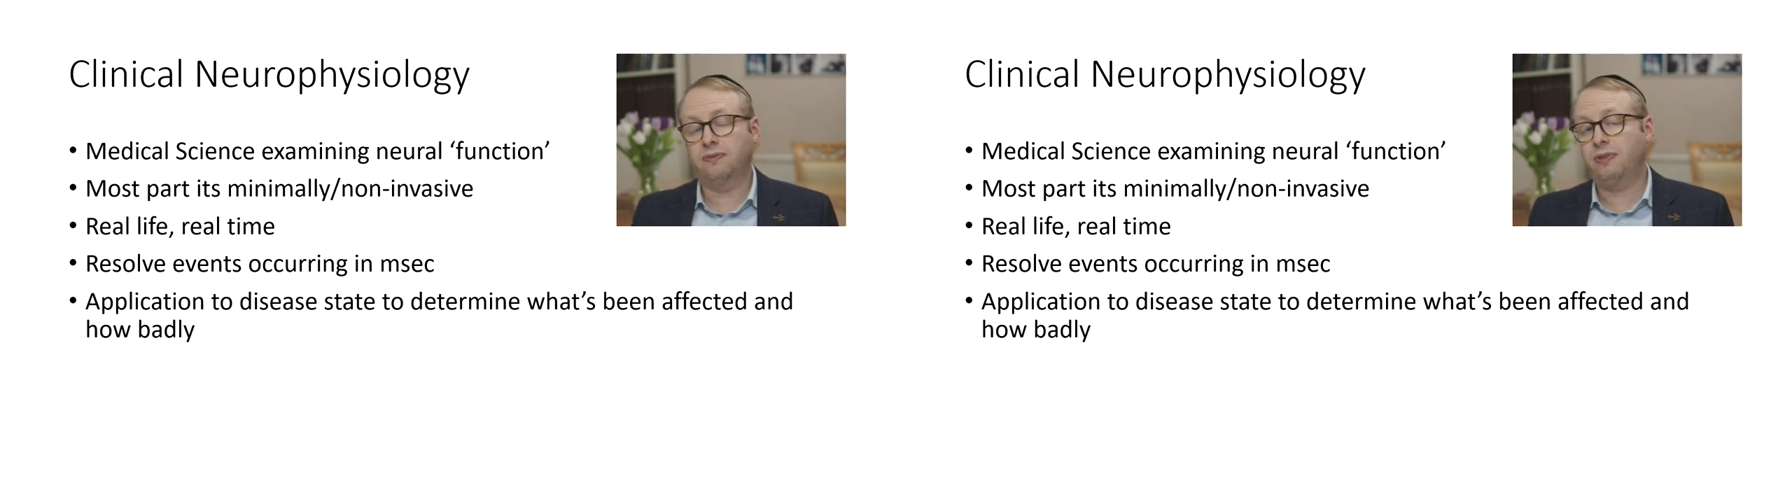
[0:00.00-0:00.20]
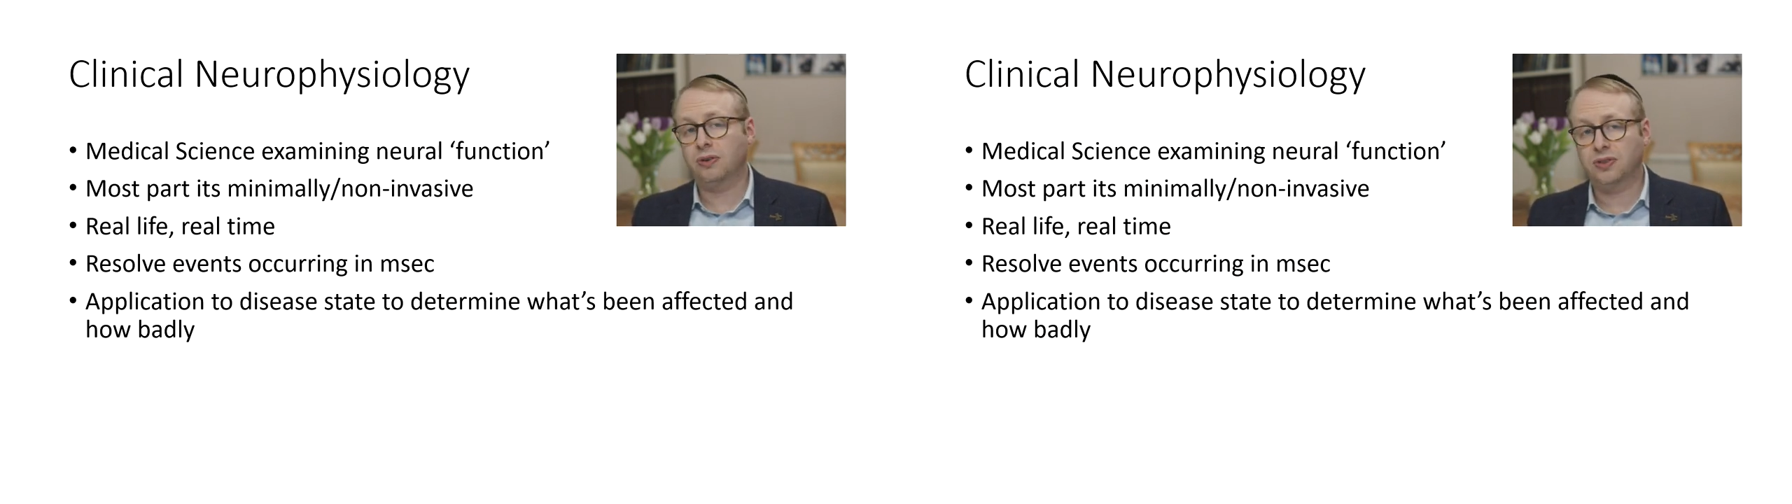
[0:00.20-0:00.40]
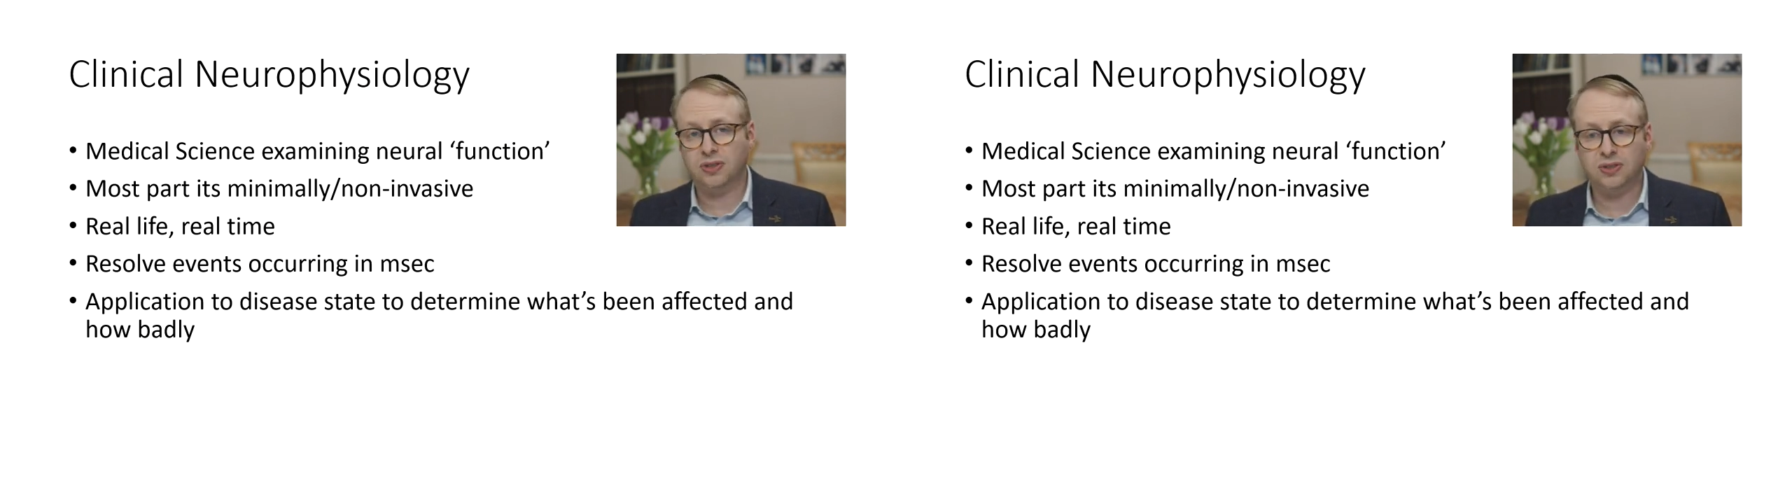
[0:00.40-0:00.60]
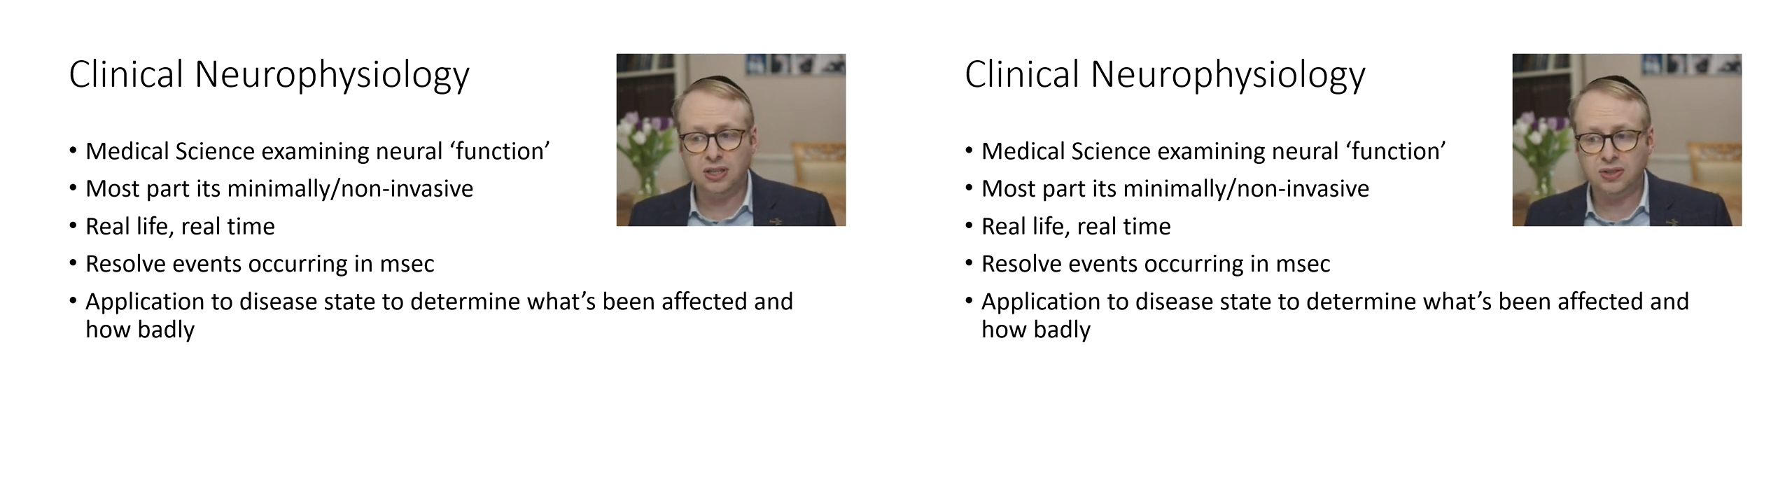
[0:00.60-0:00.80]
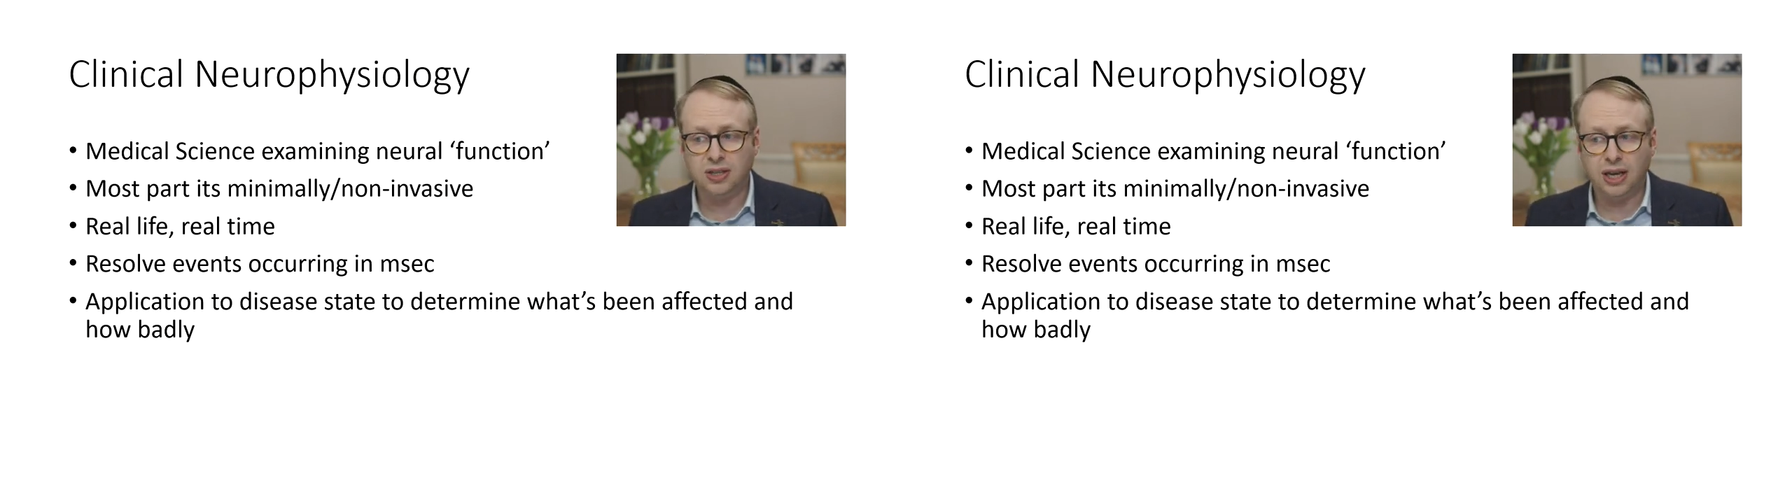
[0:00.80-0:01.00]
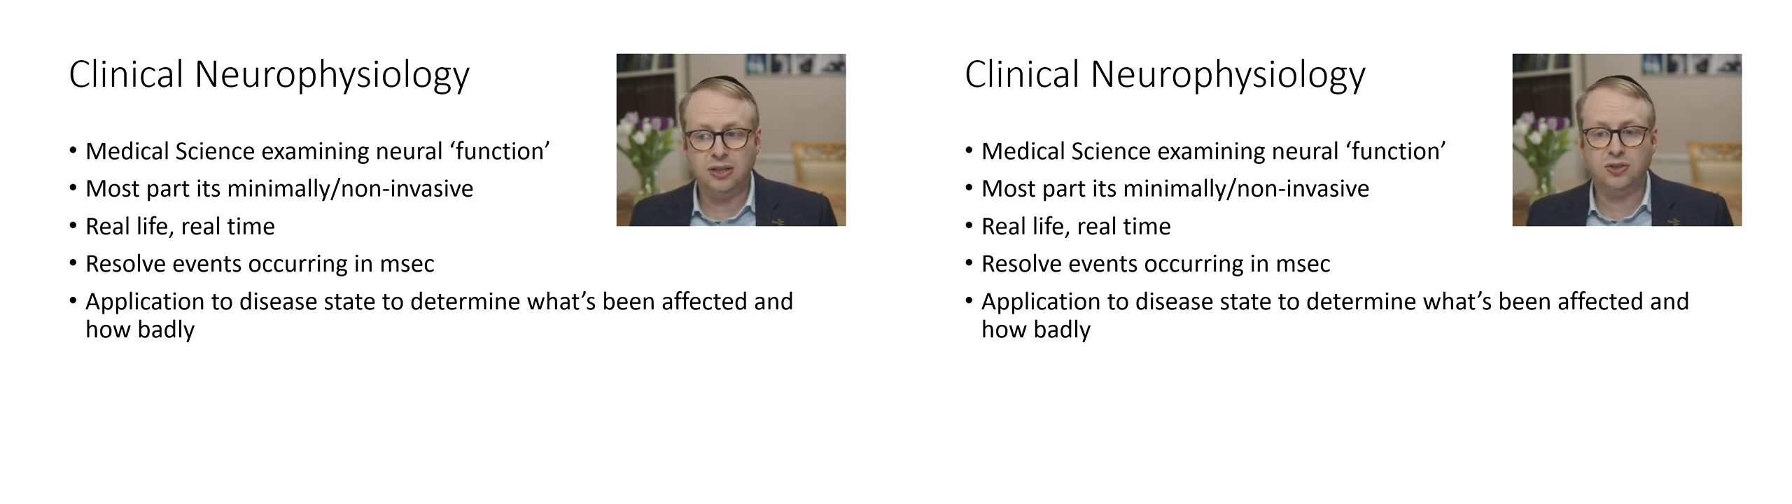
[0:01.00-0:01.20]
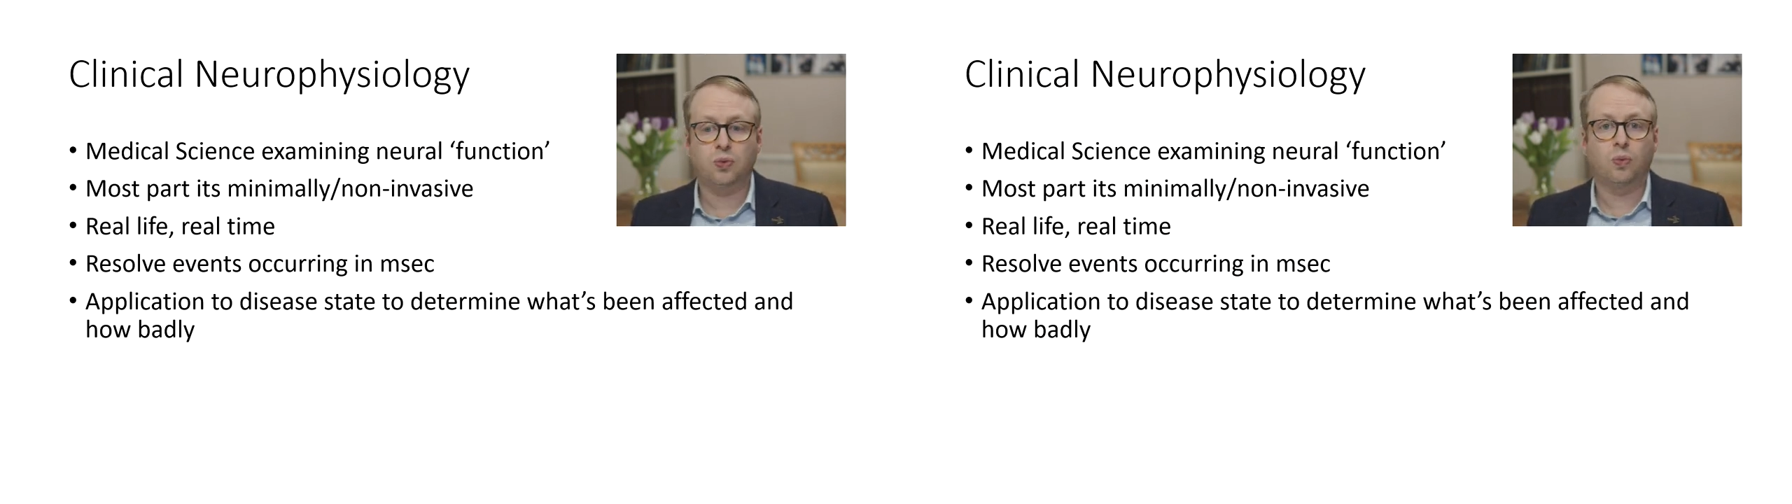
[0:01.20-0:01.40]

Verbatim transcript: various disease states,